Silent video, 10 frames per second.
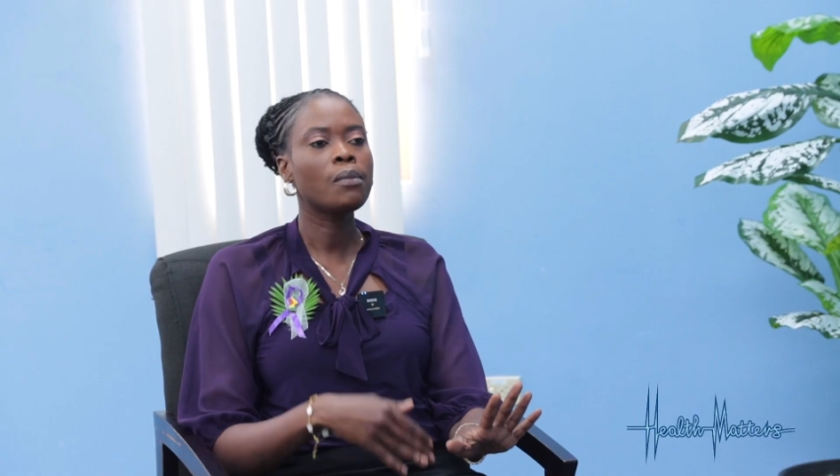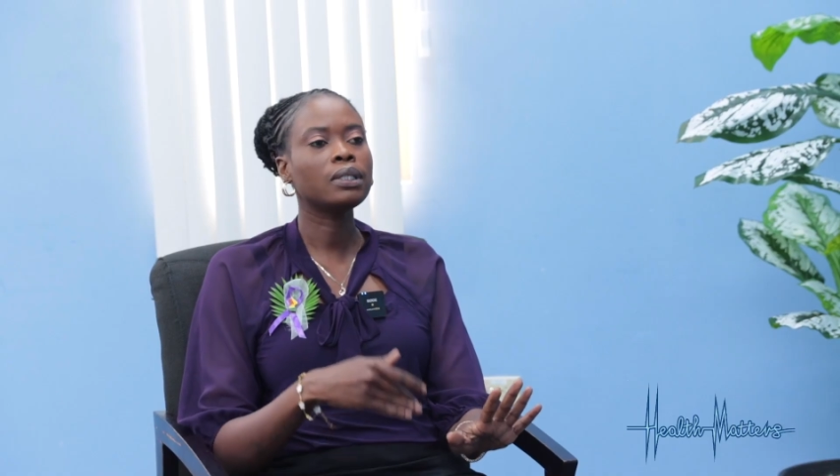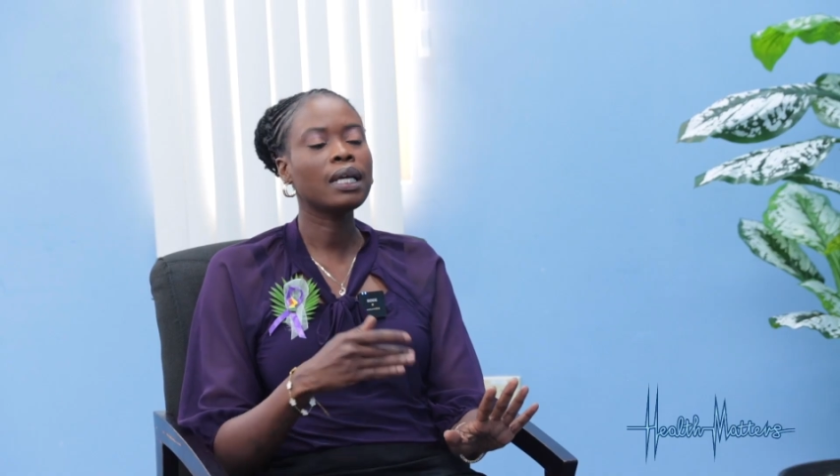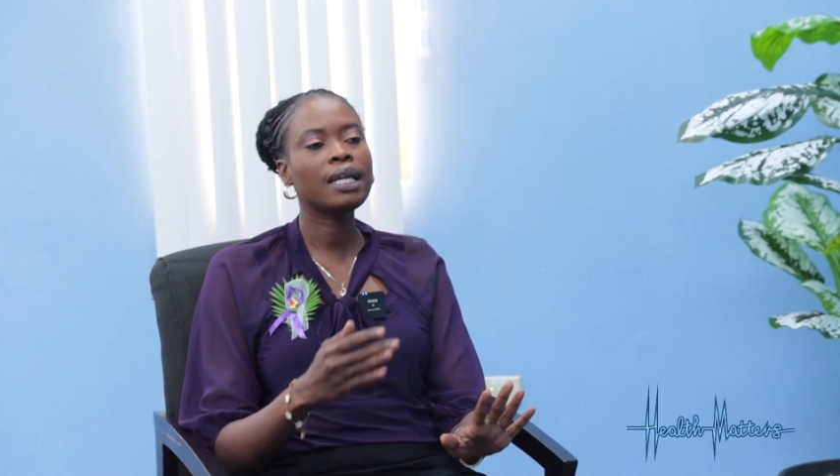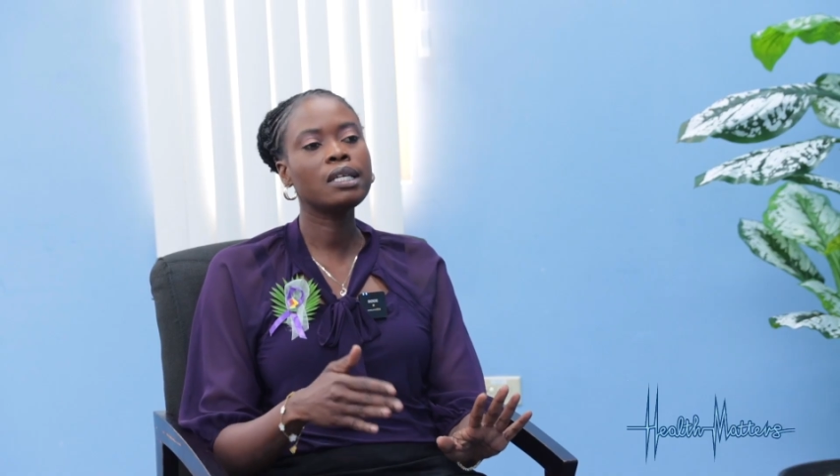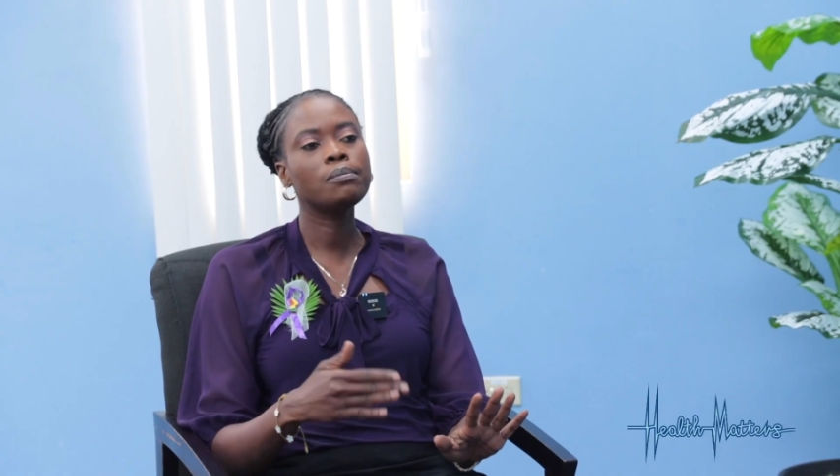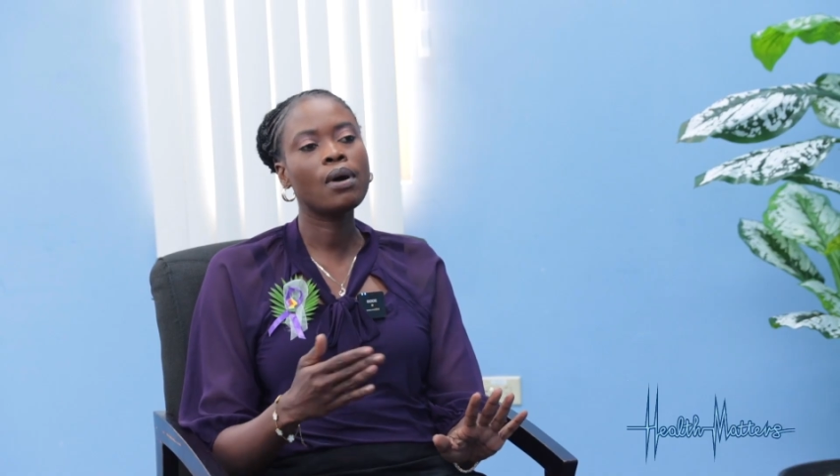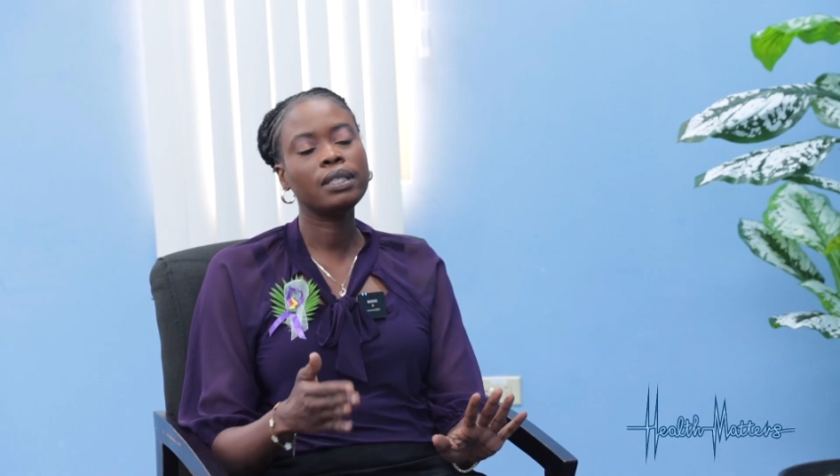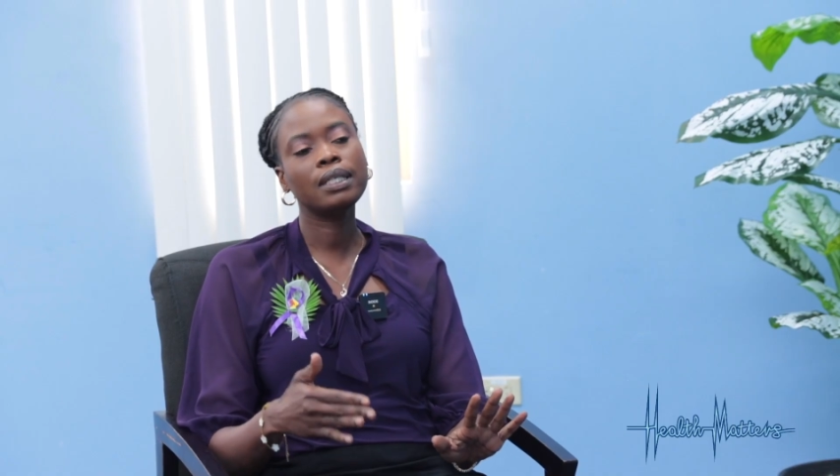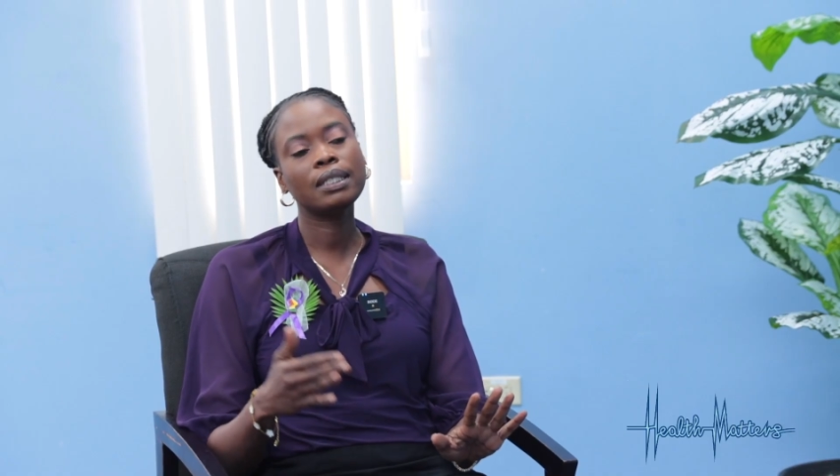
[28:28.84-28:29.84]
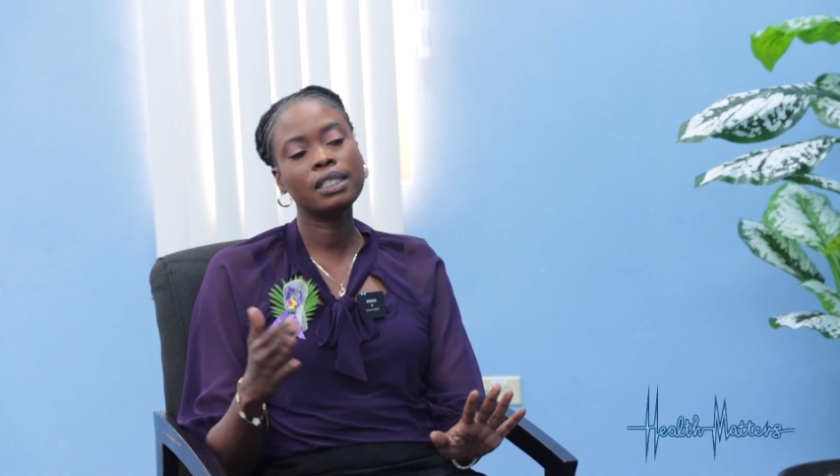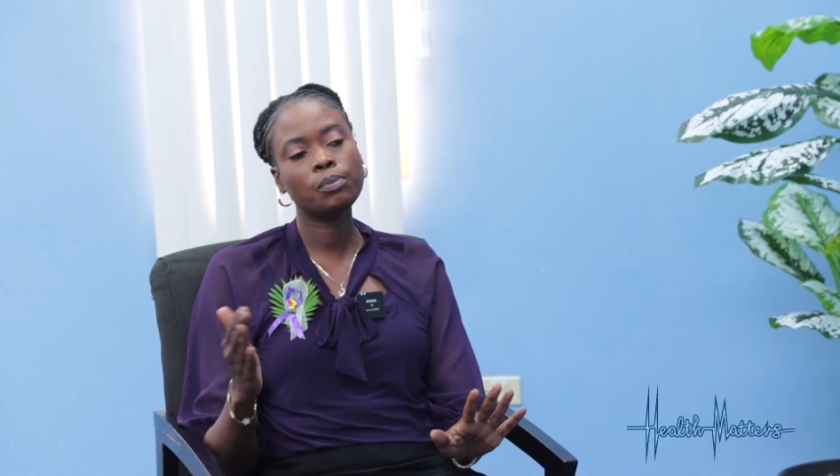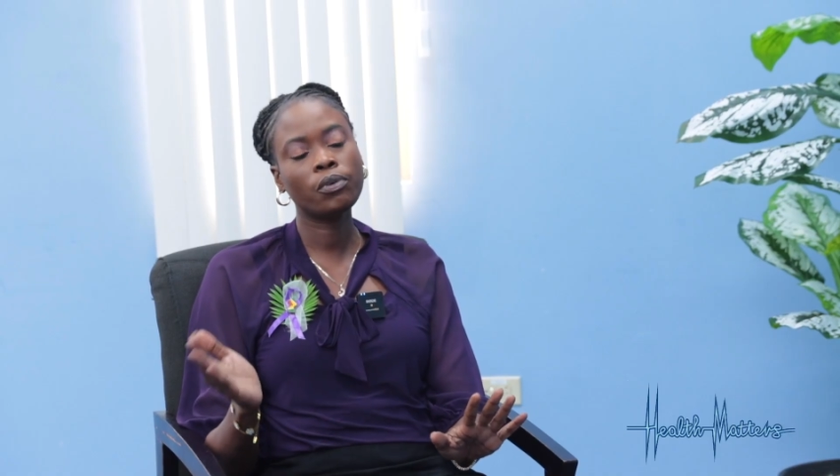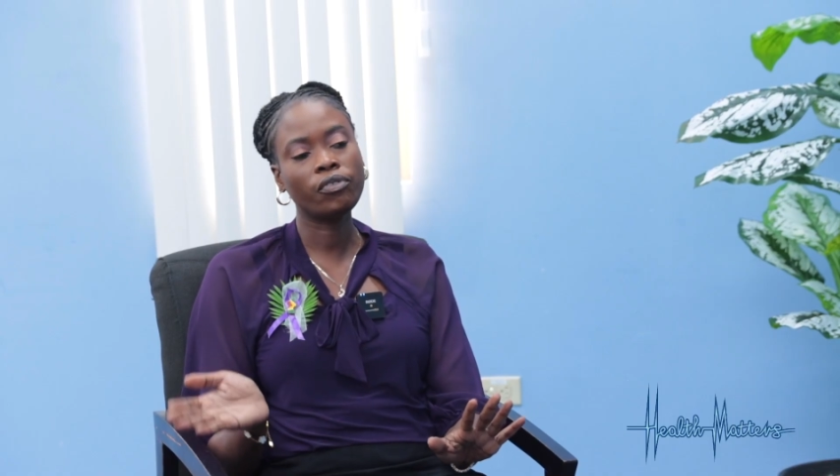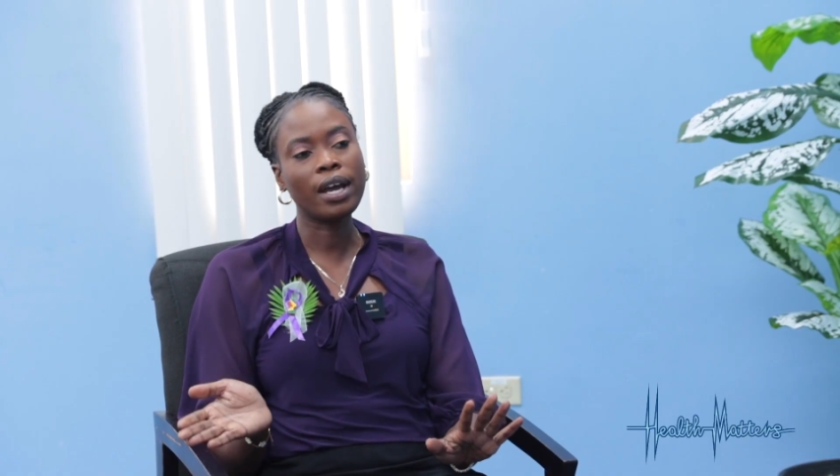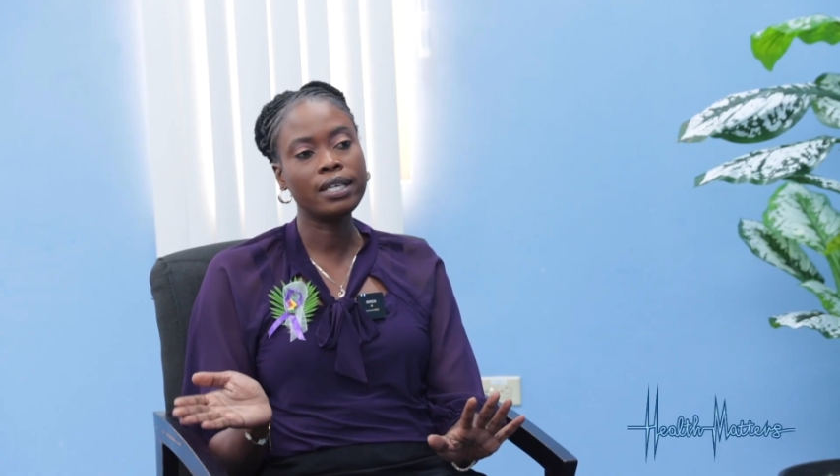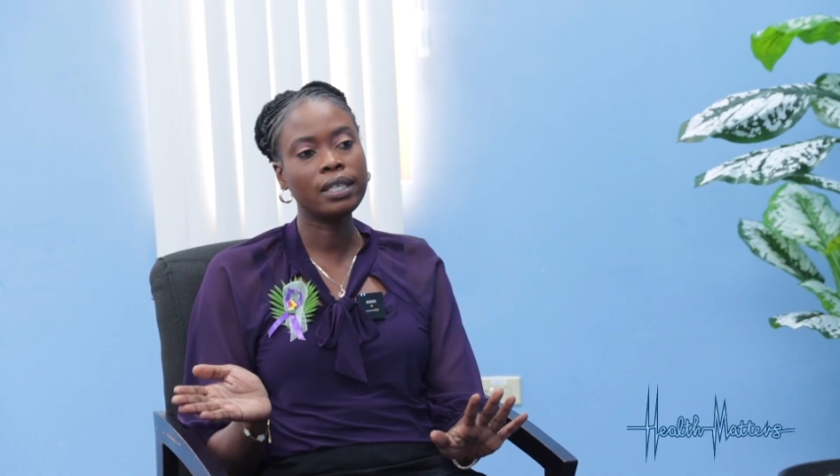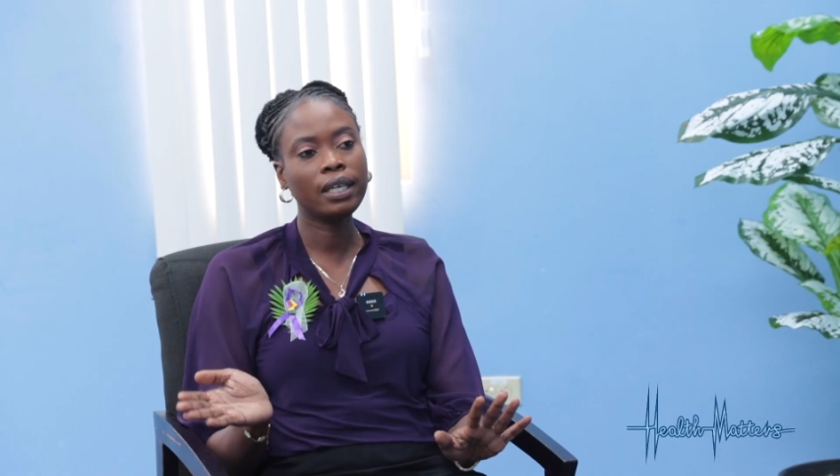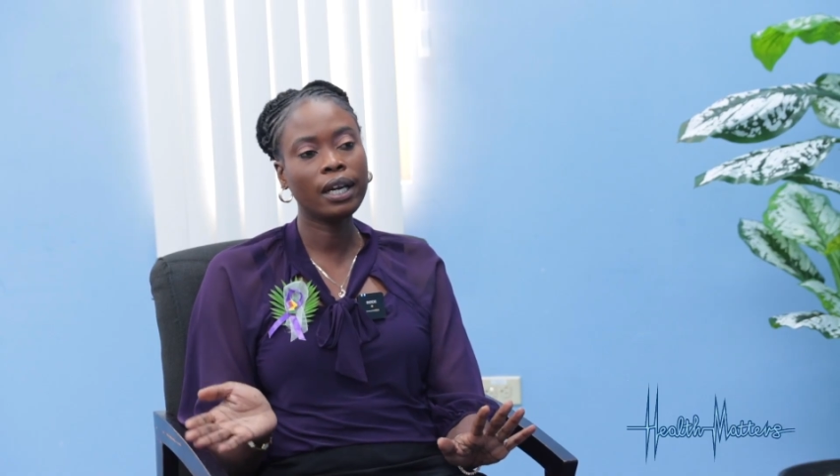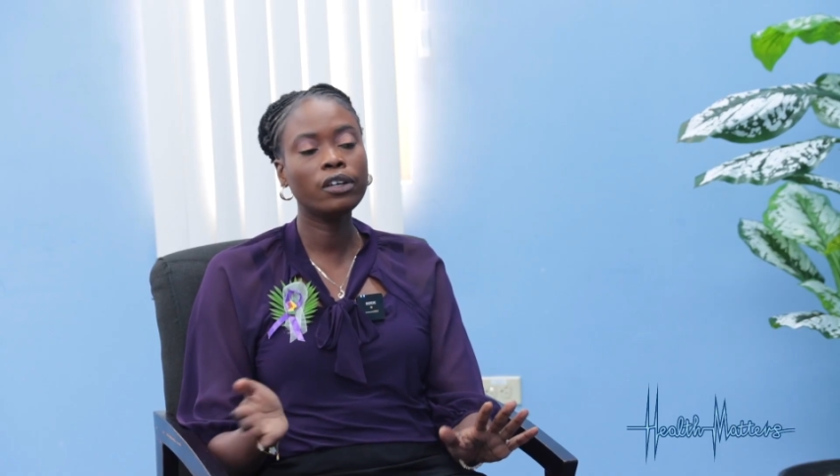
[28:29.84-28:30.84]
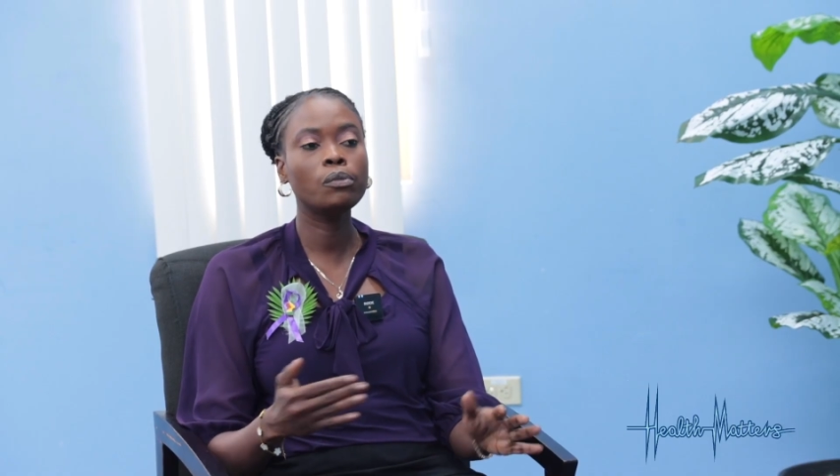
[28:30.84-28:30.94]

but anybody that is providing care,